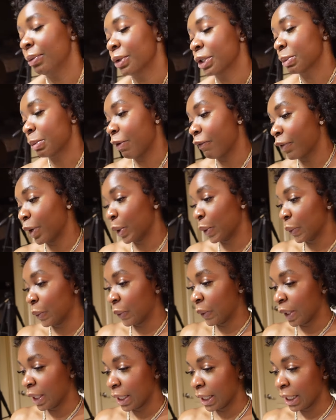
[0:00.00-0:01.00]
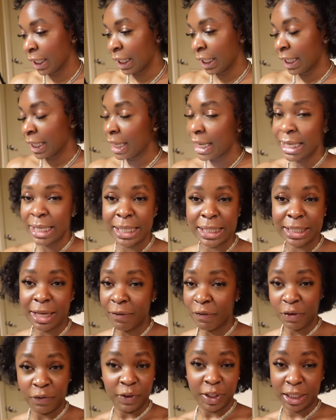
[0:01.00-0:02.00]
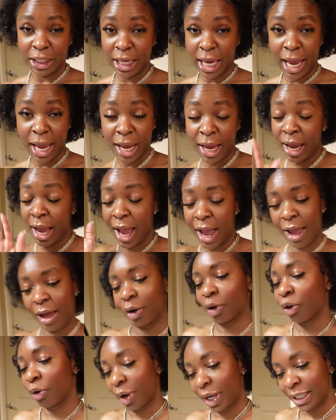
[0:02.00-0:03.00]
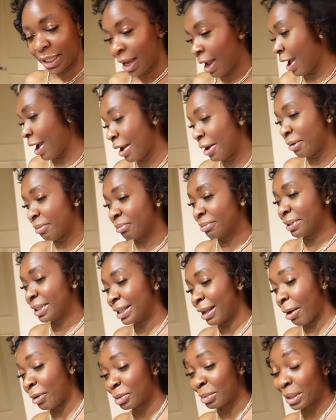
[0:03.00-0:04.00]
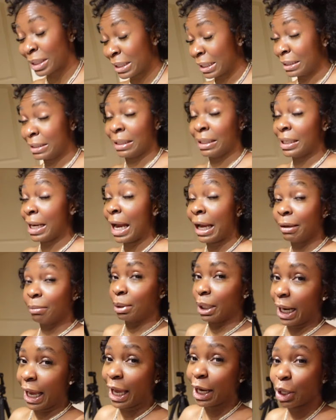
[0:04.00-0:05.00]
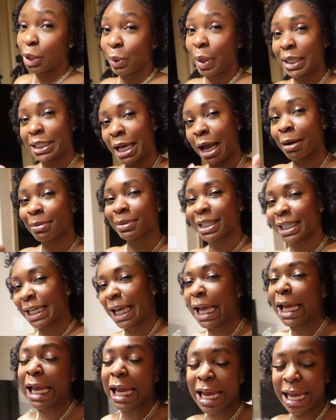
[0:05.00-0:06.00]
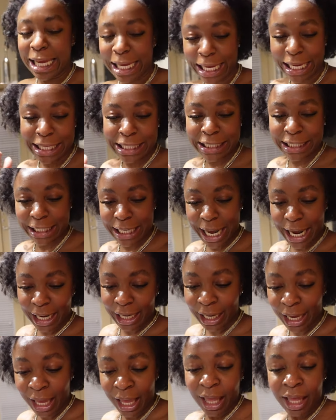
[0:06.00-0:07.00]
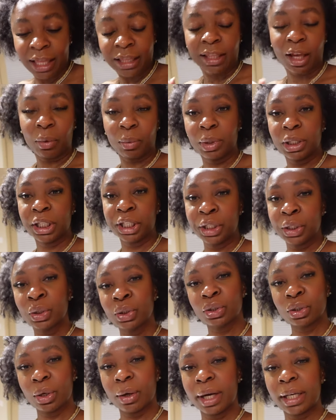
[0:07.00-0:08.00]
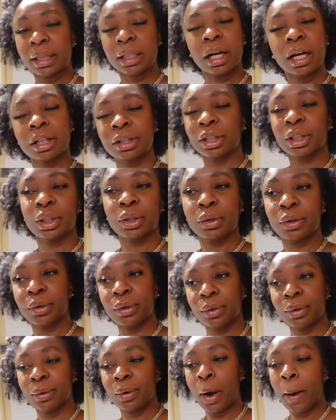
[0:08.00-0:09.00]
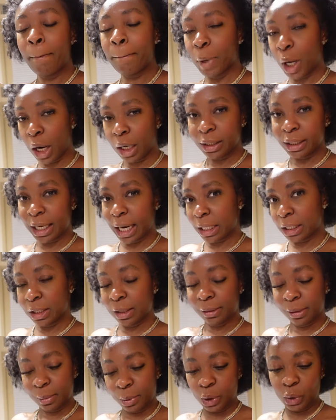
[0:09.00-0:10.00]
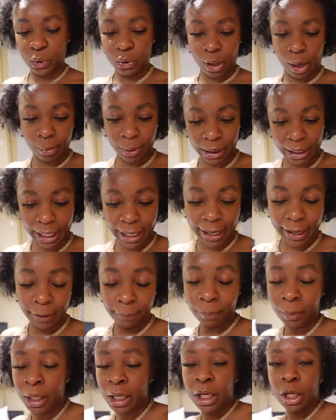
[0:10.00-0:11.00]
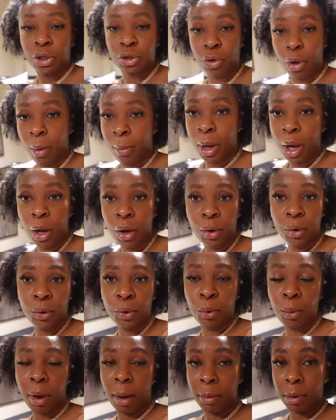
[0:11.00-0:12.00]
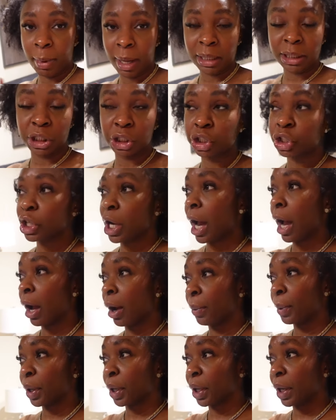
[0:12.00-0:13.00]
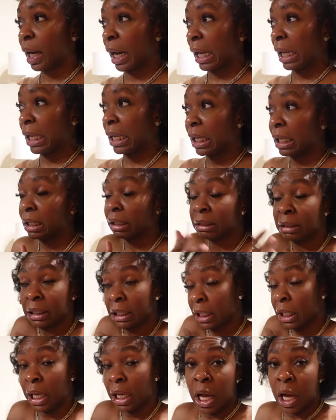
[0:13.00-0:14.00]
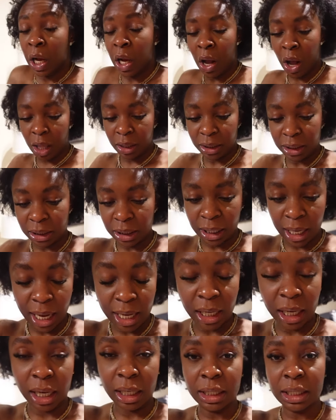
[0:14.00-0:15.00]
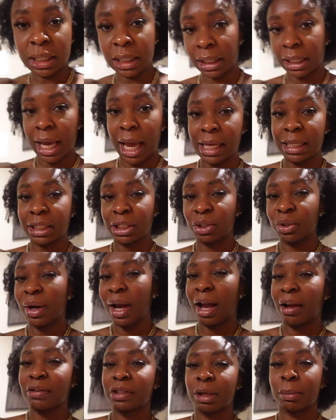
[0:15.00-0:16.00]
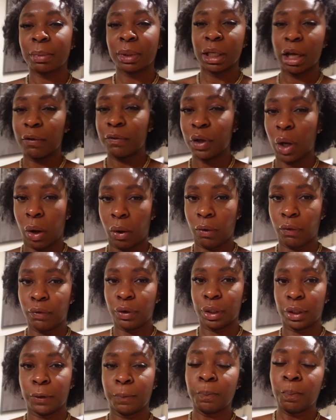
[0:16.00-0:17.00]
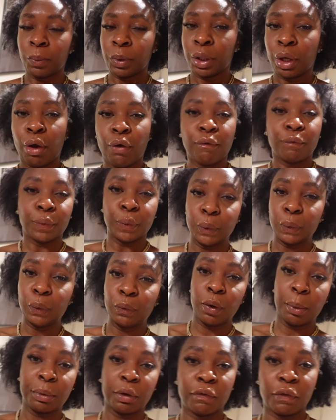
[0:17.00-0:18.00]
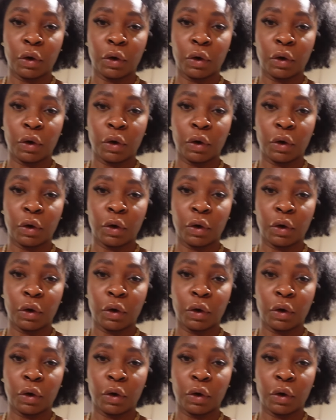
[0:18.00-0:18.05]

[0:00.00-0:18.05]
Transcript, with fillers: where's my phone? 7:58. I had a great time. I was about to say tonight, but I had a great time today and tonight. They really enjoyed the other little bar that I took them to, so I'm glad. So I'm home. I'm about to shower and call it a night. Honestly, I still have some leftover food from the